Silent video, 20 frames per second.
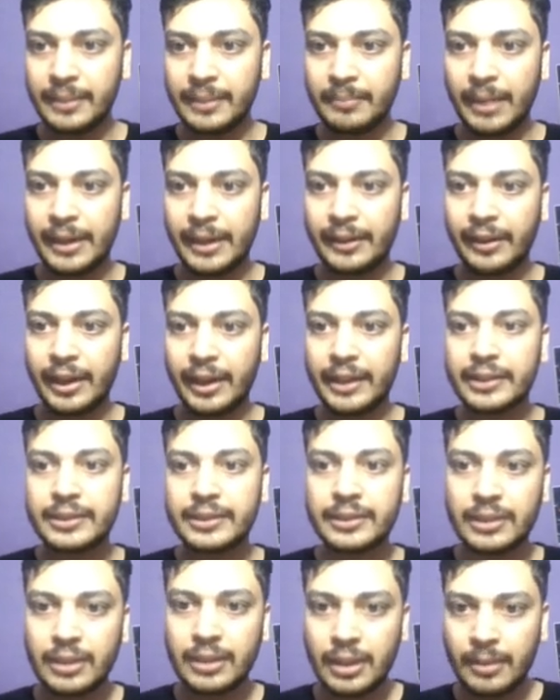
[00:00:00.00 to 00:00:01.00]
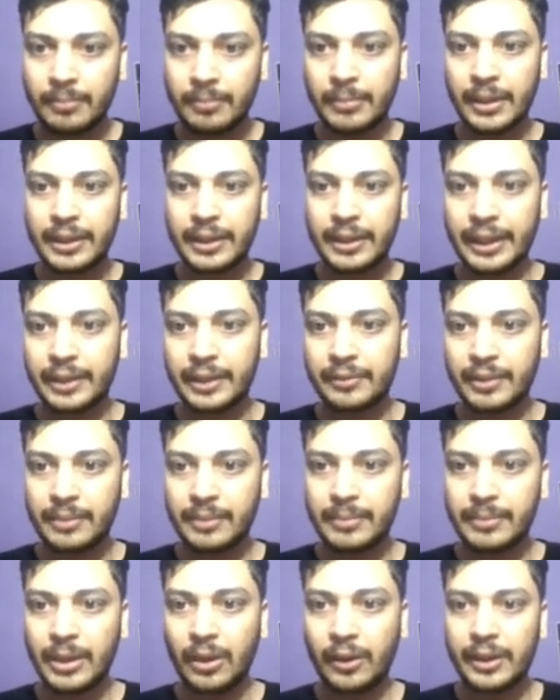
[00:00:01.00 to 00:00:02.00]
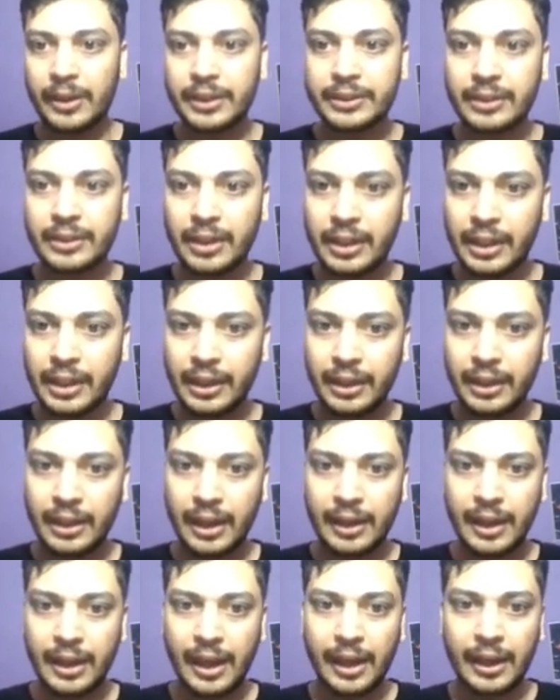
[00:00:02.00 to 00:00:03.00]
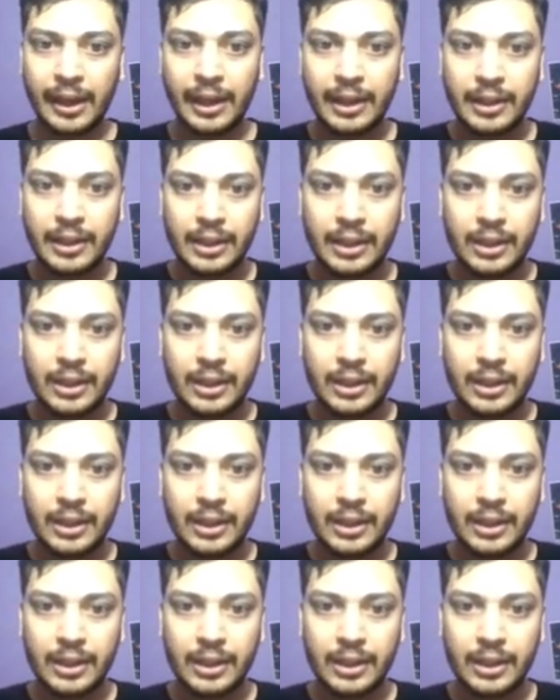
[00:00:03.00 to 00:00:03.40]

matrix, but it will be originally an array.